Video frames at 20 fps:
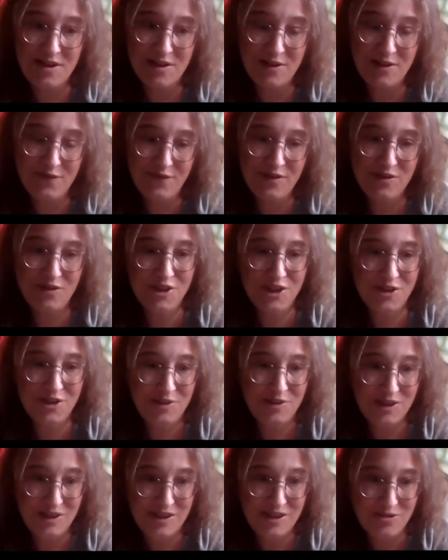her father,
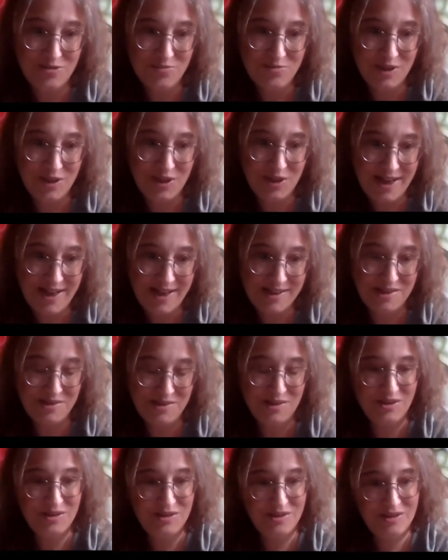and the guilt with that,
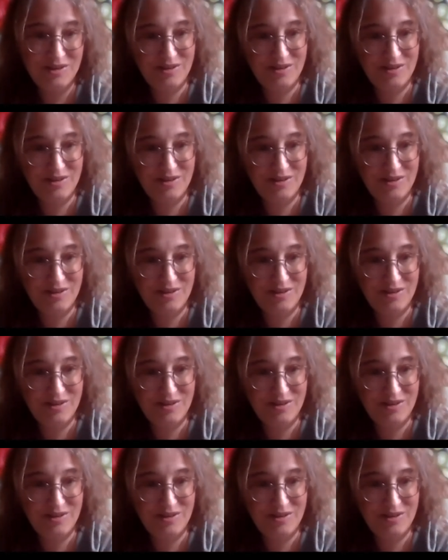and the